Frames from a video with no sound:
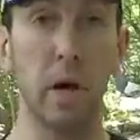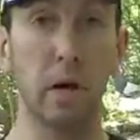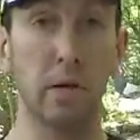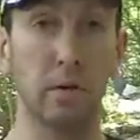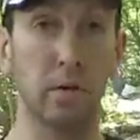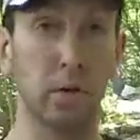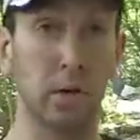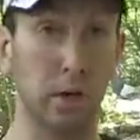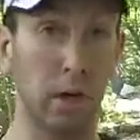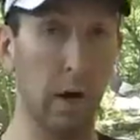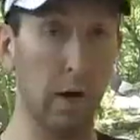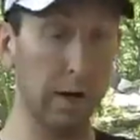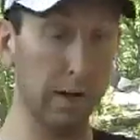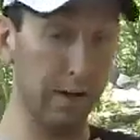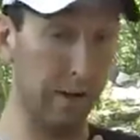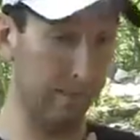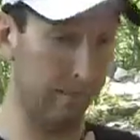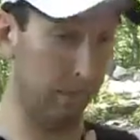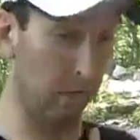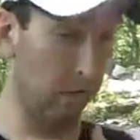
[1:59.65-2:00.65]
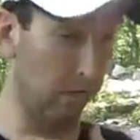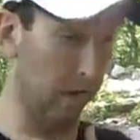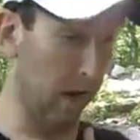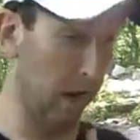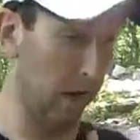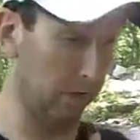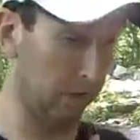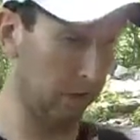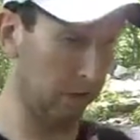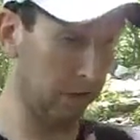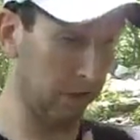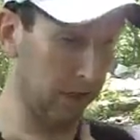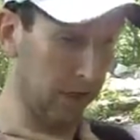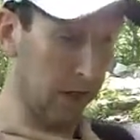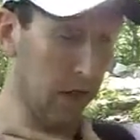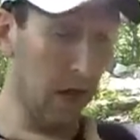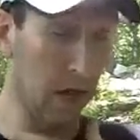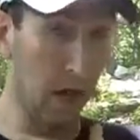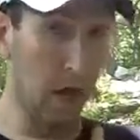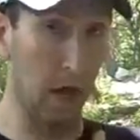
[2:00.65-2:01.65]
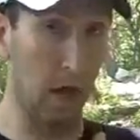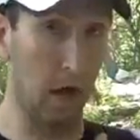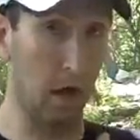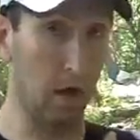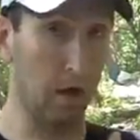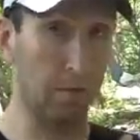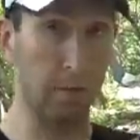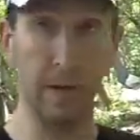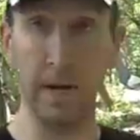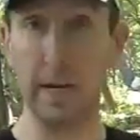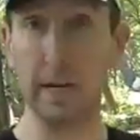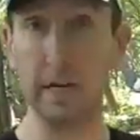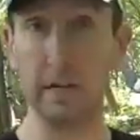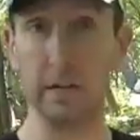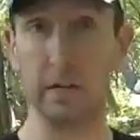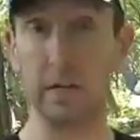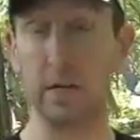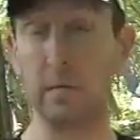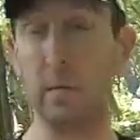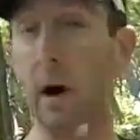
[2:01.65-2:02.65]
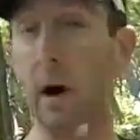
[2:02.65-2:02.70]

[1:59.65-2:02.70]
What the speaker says: So you're cutting that flow of oxygen into your